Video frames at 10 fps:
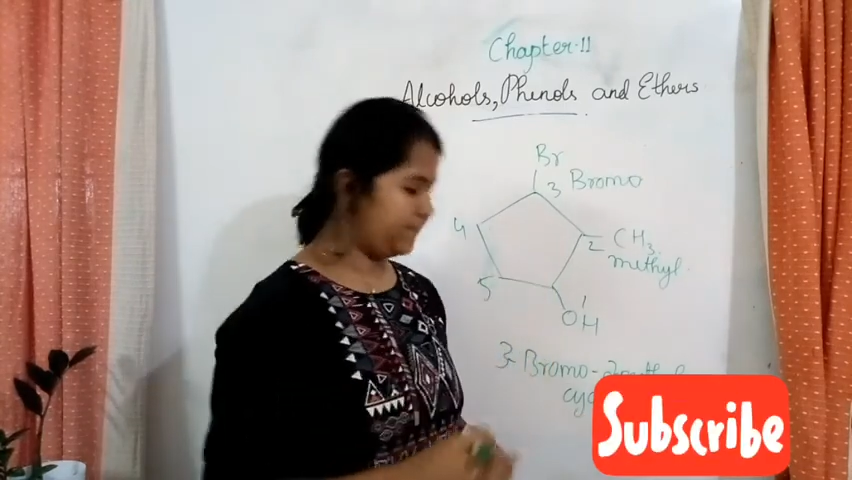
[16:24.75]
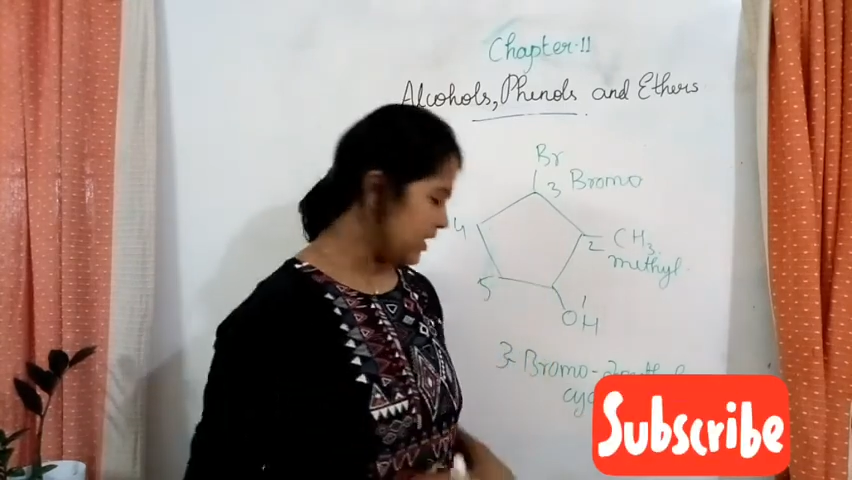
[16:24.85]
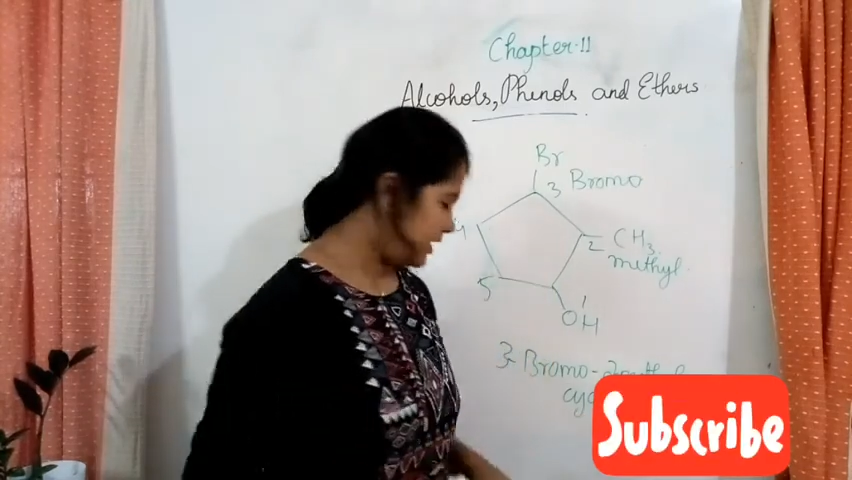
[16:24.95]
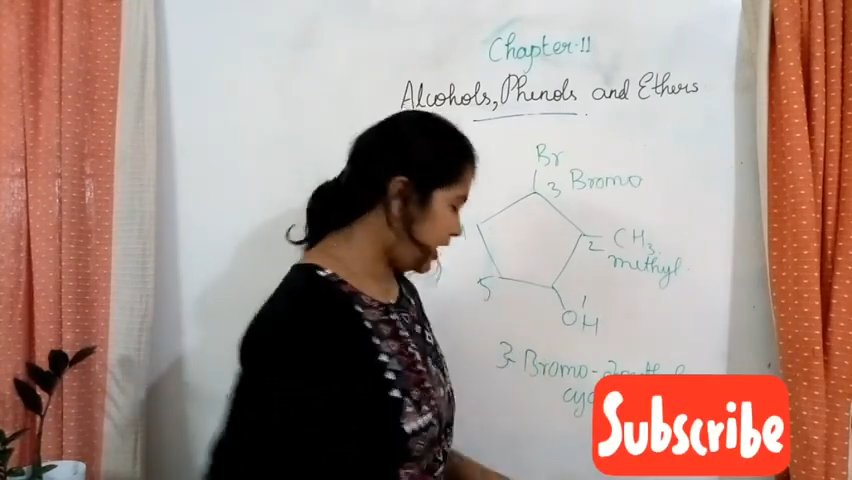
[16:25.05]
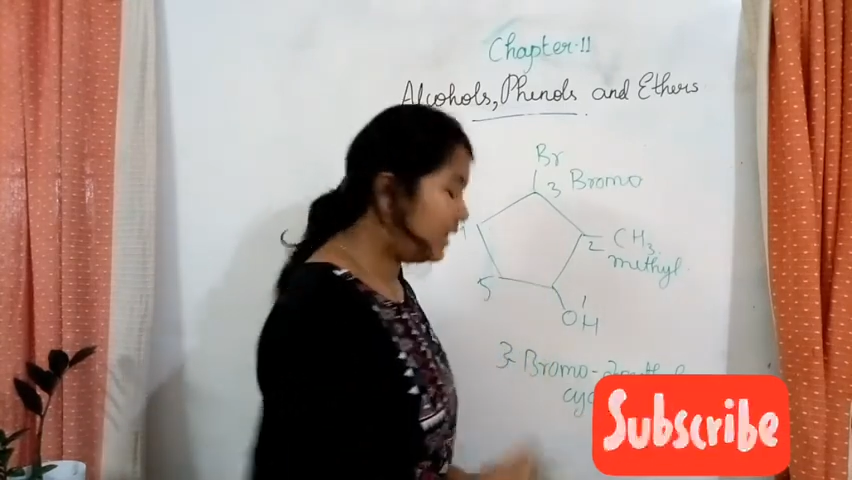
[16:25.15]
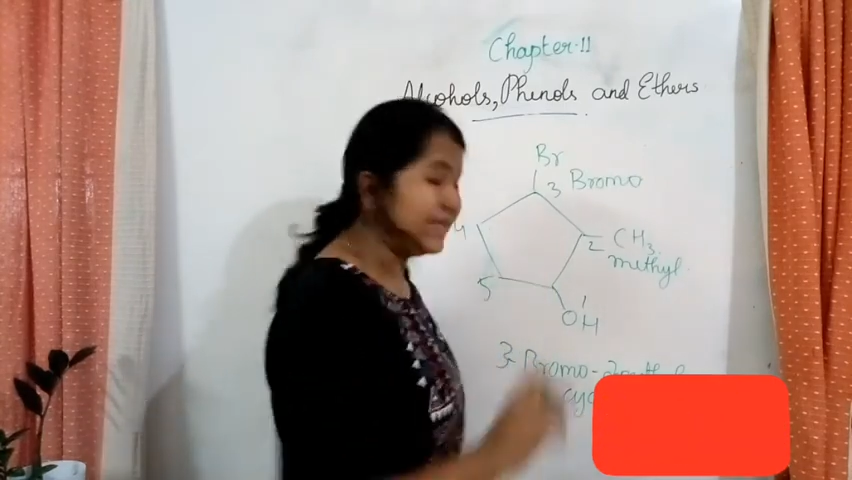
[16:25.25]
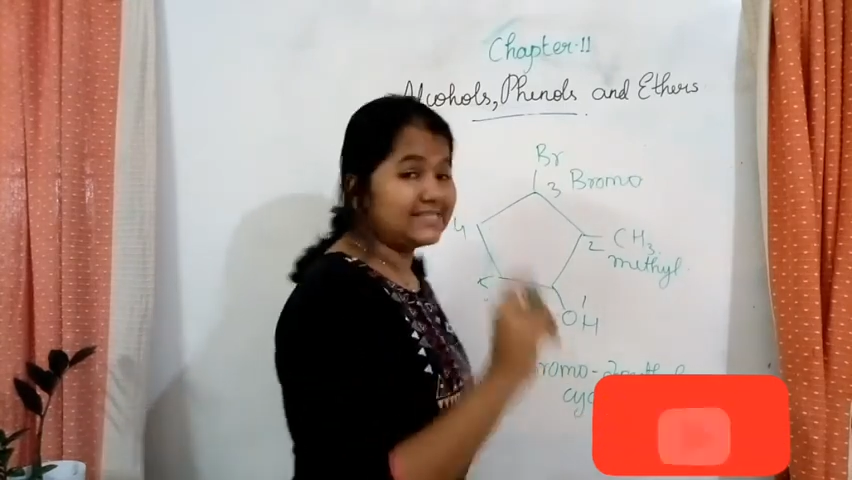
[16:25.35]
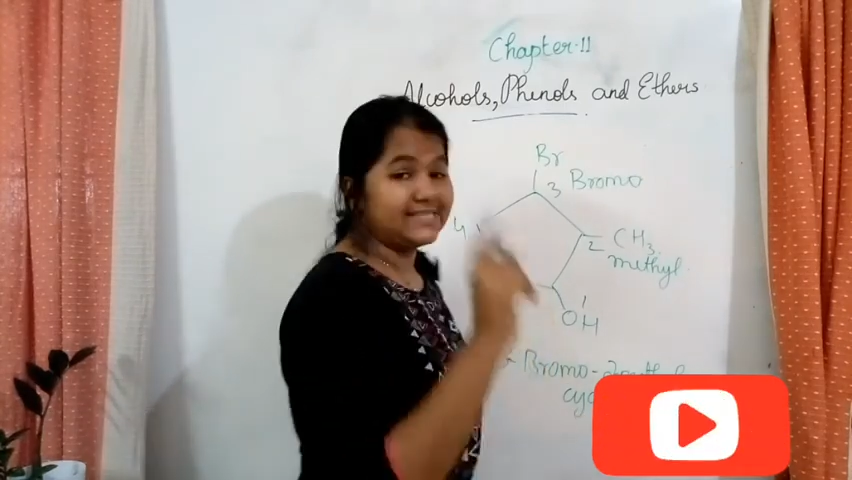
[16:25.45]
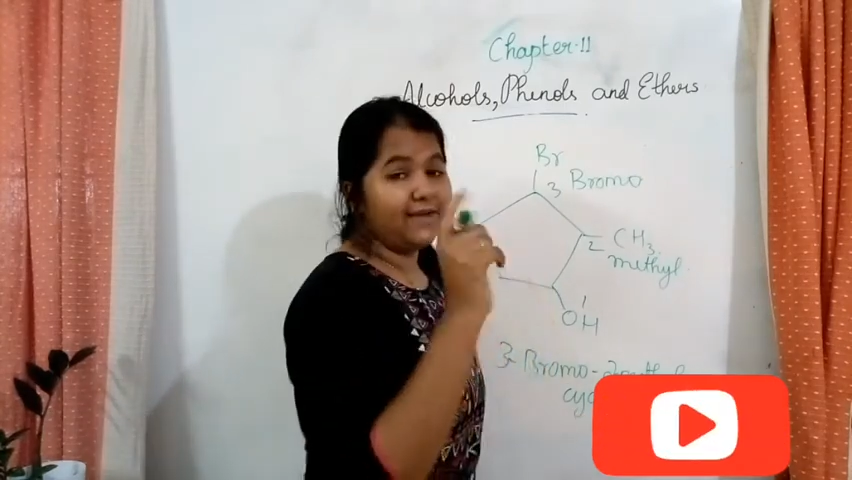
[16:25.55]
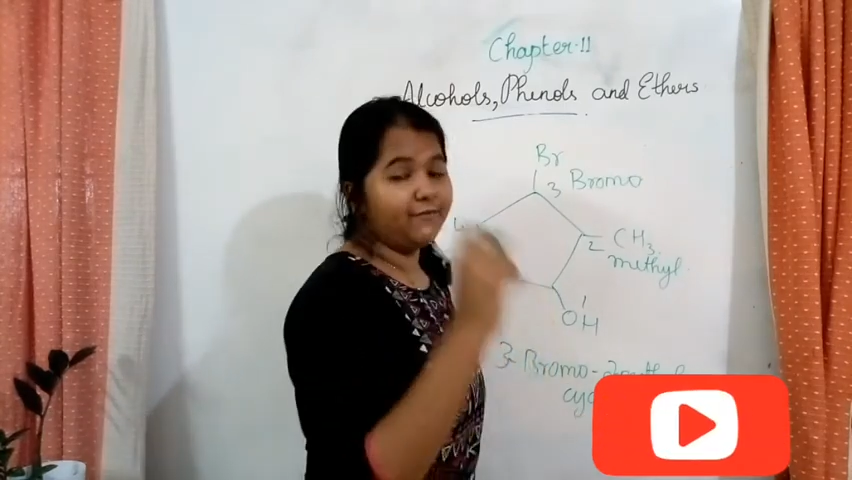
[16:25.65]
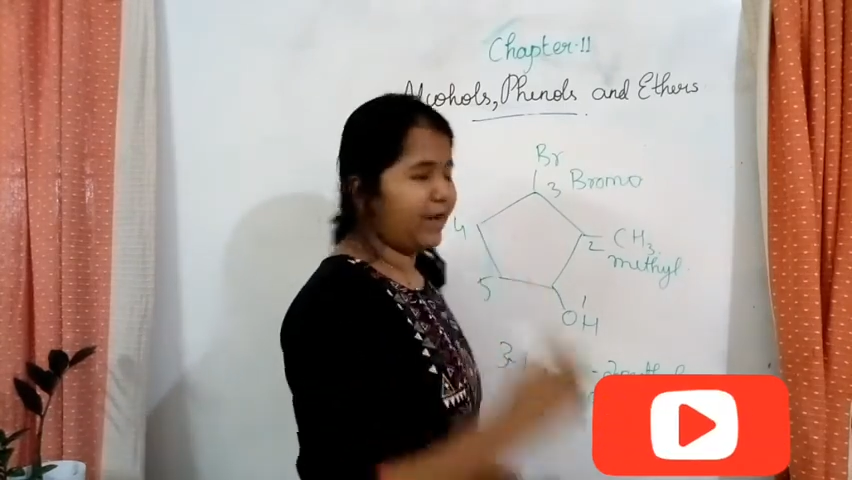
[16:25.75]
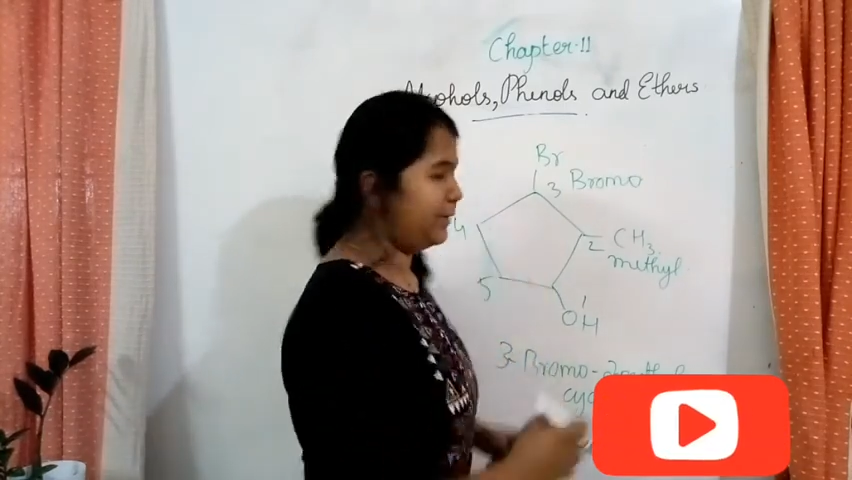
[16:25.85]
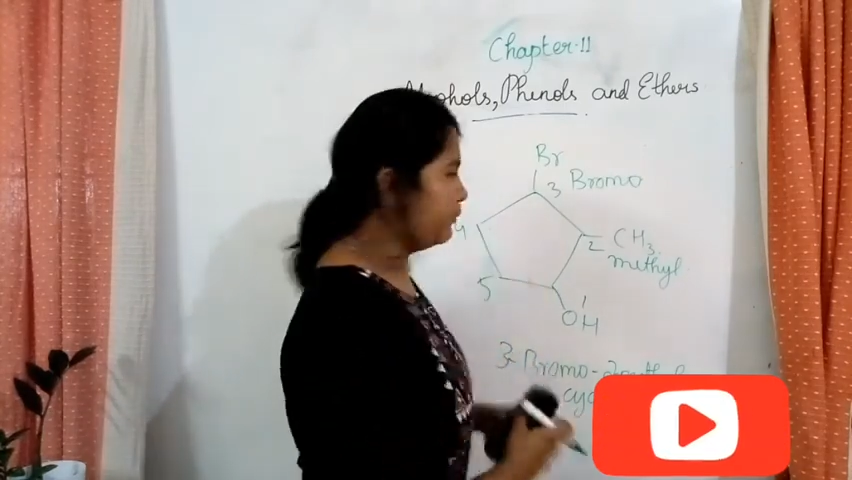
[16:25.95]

Now let's say one